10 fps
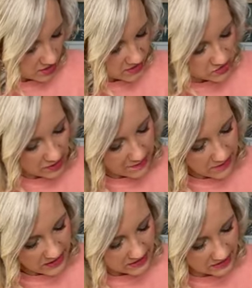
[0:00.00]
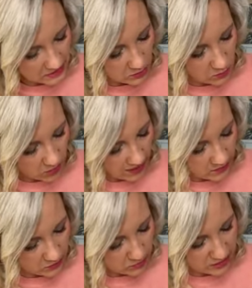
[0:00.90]
Okay, so I'm mixing the
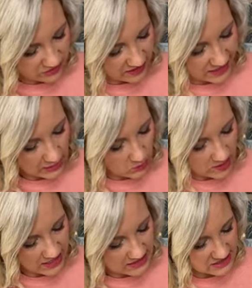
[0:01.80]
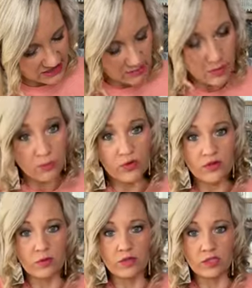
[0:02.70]
white with my flag red to come up with
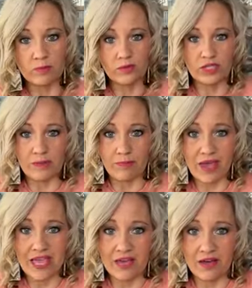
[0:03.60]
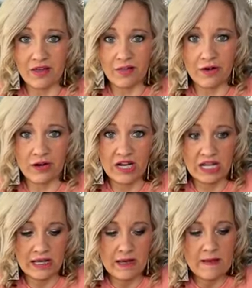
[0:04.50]
a really pretty pink color.
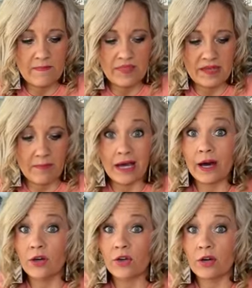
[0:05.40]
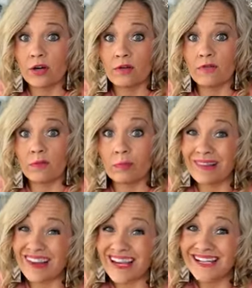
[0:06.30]
I'm out of
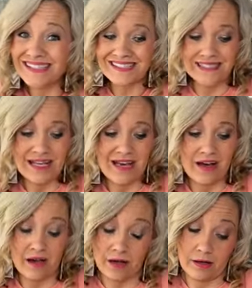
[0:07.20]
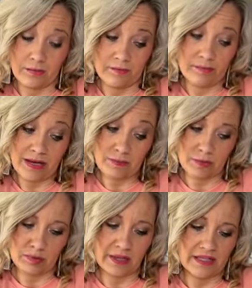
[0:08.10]
plates,
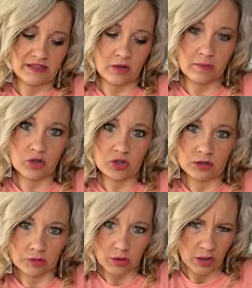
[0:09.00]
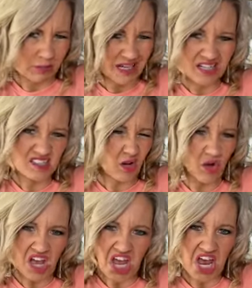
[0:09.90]
paper plates, so I'm using a real plate. It's
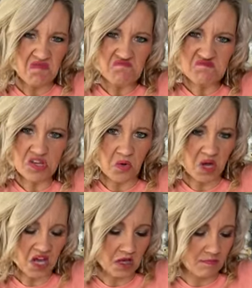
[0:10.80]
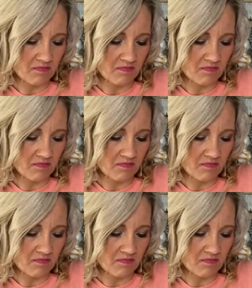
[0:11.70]
okay. It's okay.